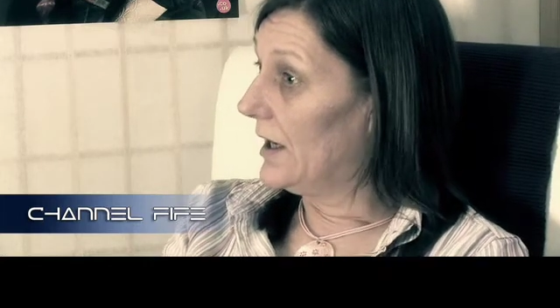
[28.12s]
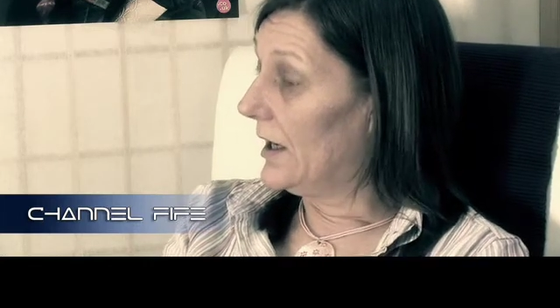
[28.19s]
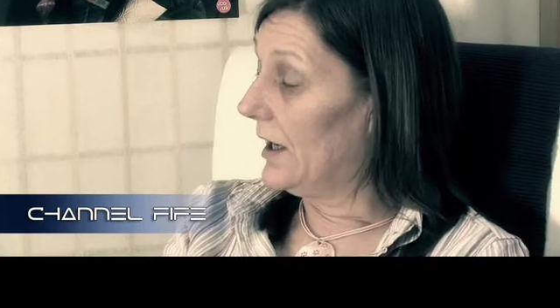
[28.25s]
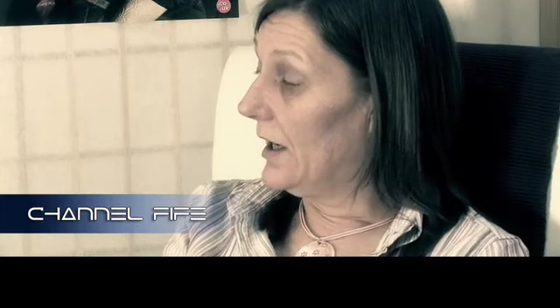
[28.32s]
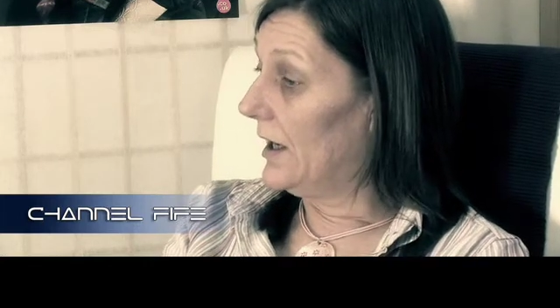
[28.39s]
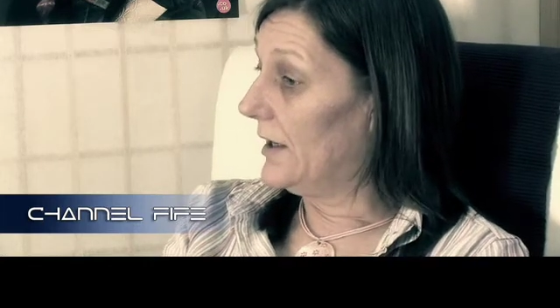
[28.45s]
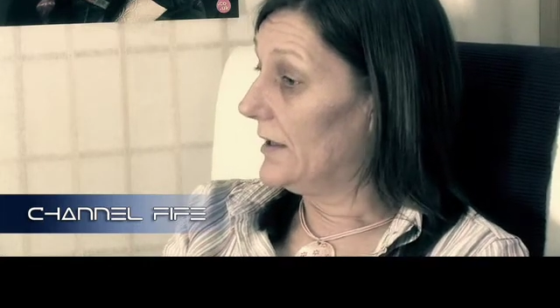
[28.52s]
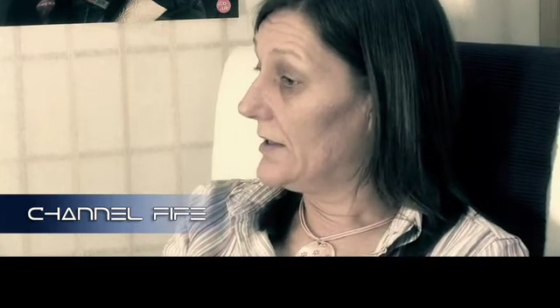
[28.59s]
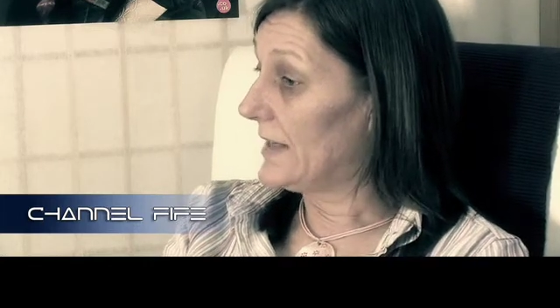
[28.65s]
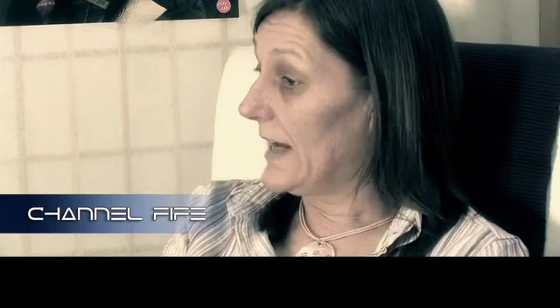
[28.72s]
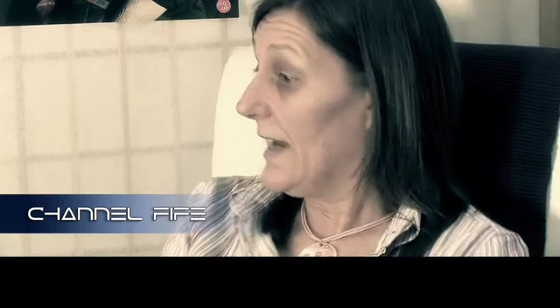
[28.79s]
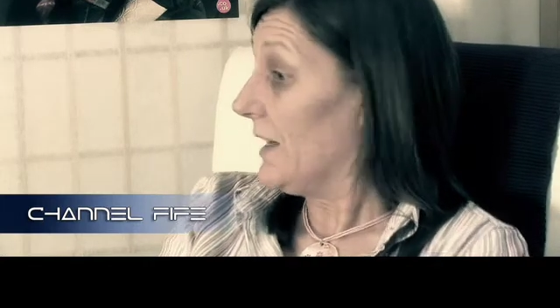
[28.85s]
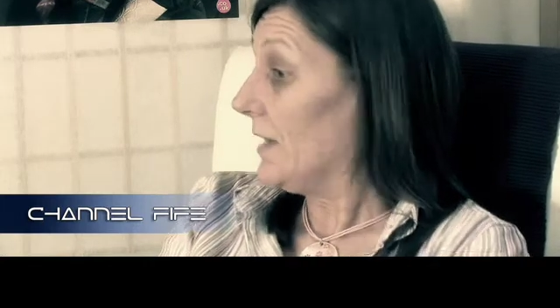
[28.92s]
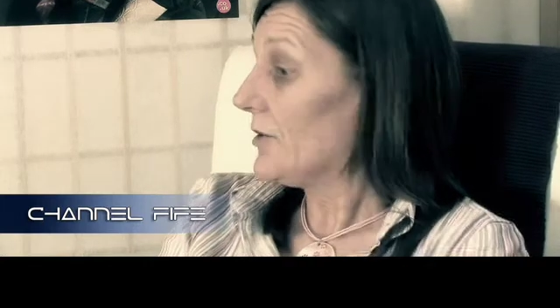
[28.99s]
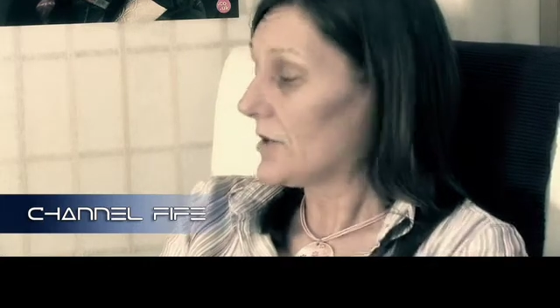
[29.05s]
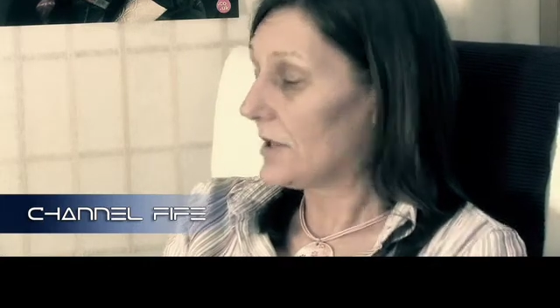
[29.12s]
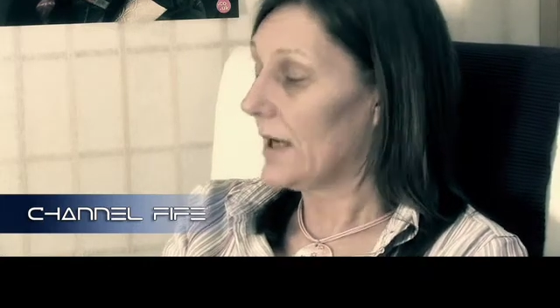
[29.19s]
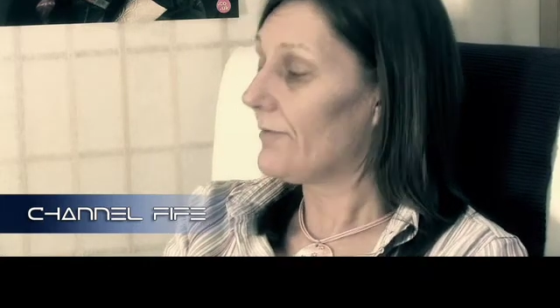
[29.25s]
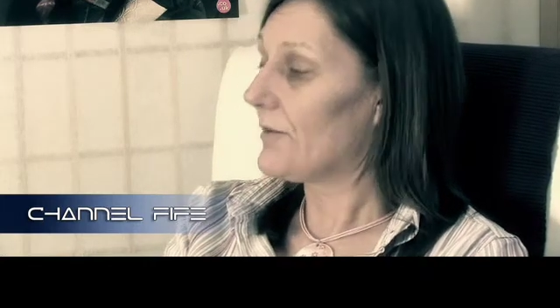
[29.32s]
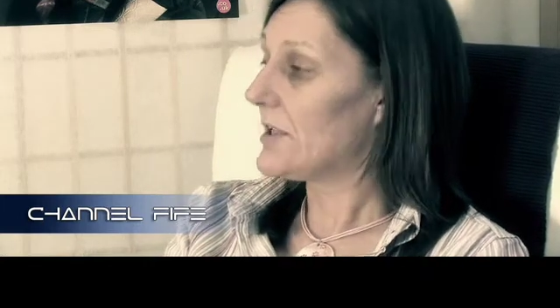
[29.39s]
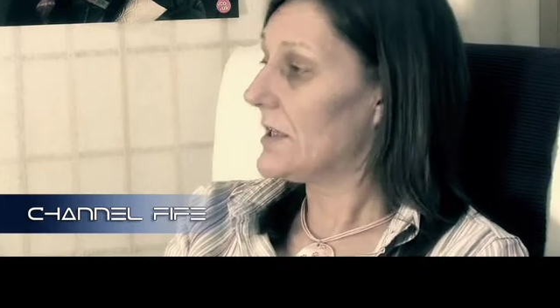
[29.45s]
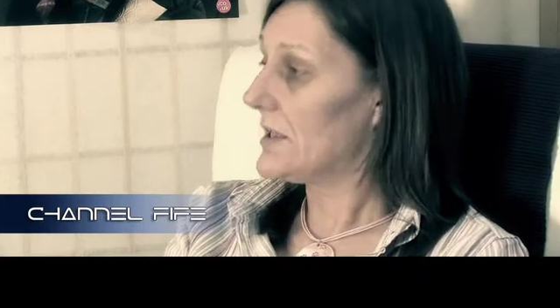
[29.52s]
and any other
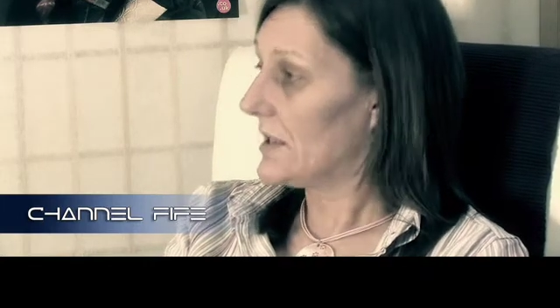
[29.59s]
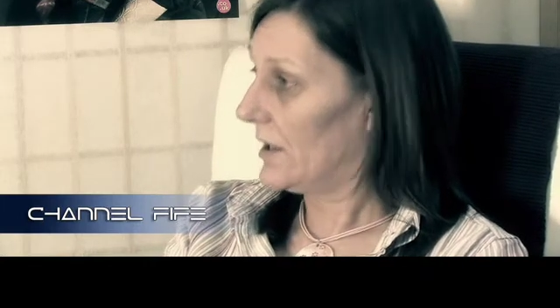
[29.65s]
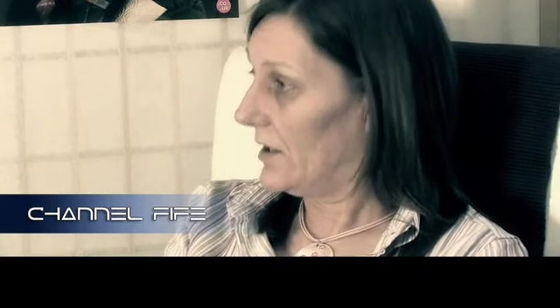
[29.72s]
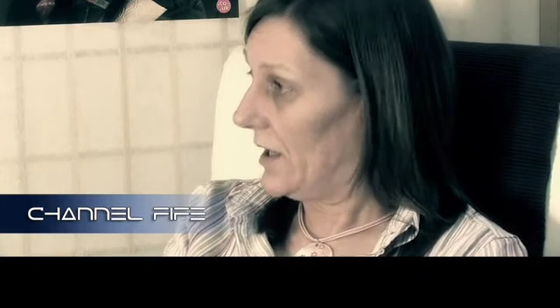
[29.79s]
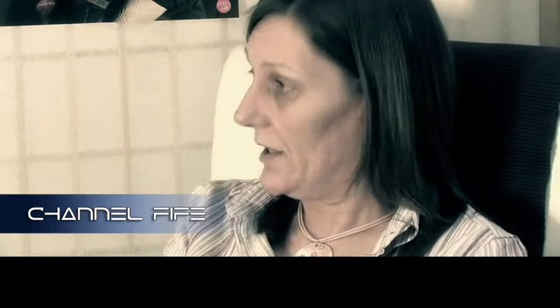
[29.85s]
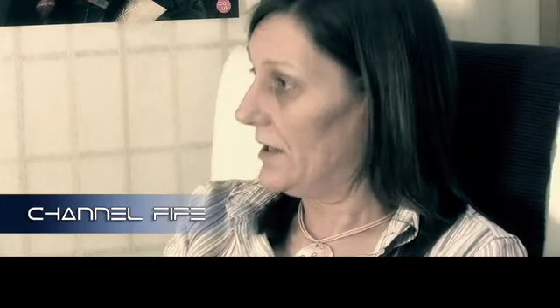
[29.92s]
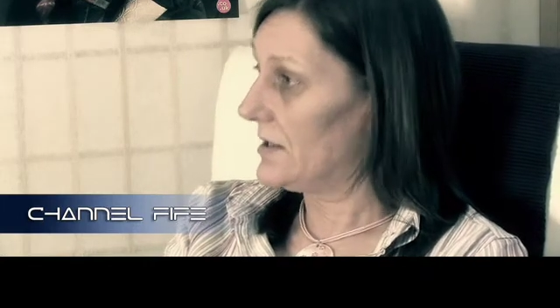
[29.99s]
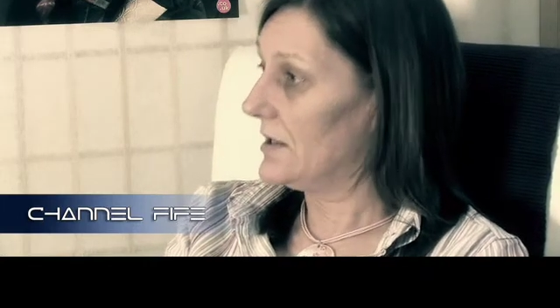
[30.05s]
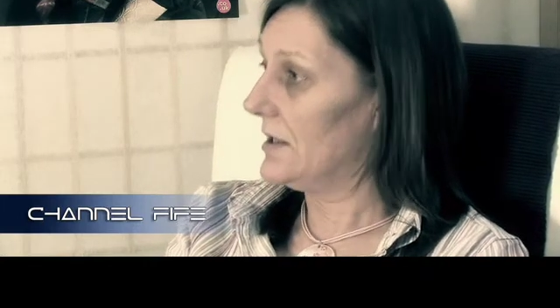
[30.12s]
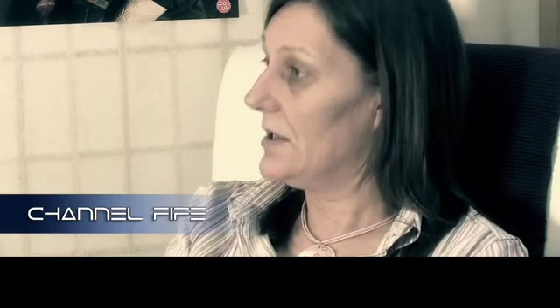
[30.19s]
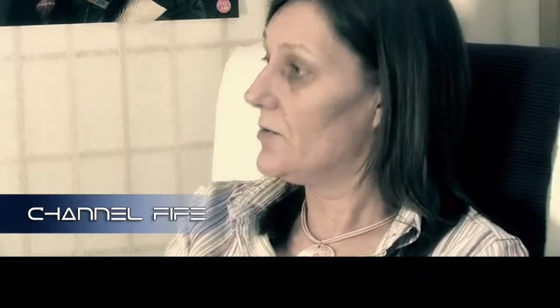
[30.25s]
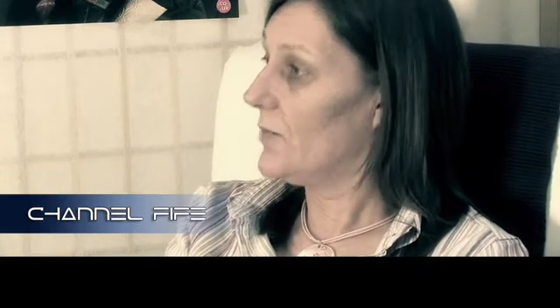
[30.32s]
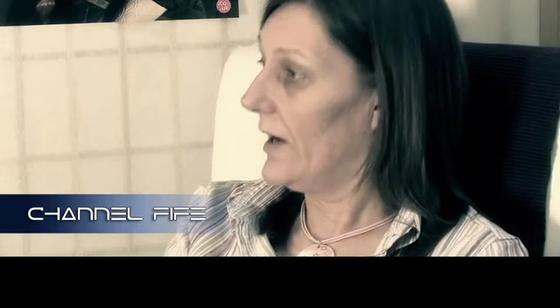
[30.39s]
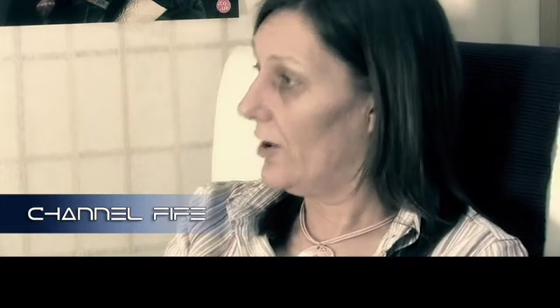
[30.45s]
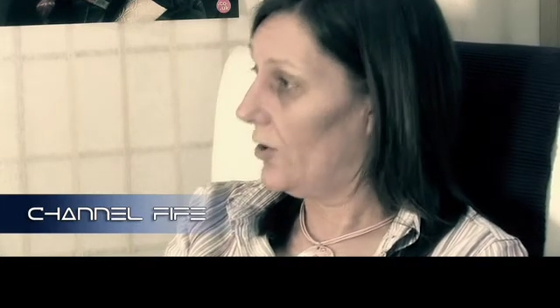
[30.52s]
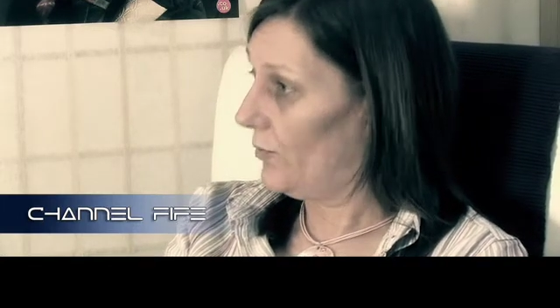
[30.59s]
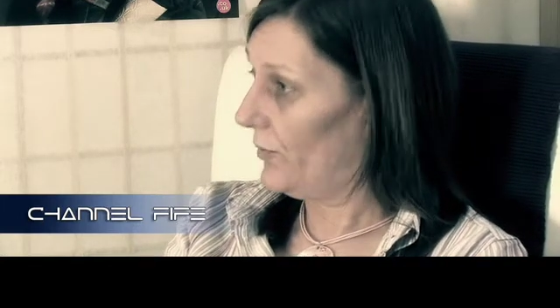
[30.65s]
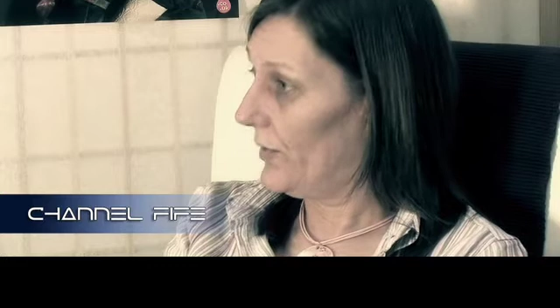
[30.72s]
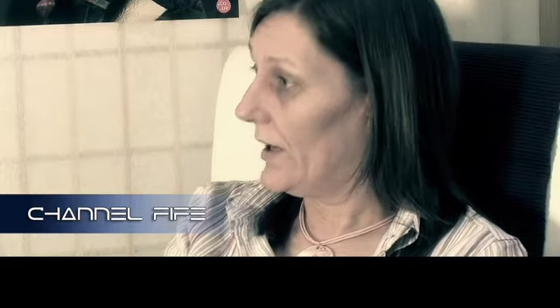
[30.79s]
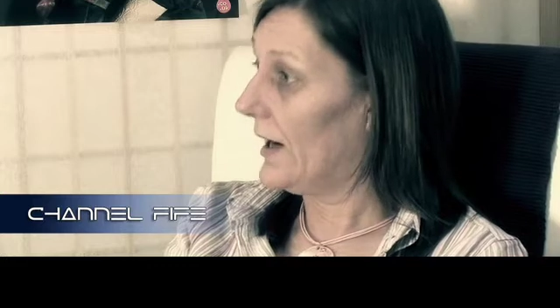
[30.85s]
services the clients need to help